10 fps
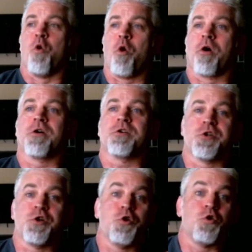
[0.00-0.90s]

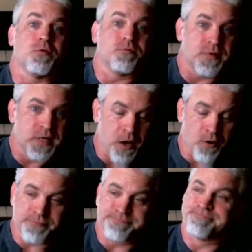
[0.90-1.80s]
or to, you
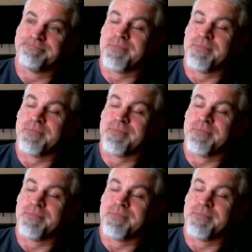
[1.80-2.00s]
know,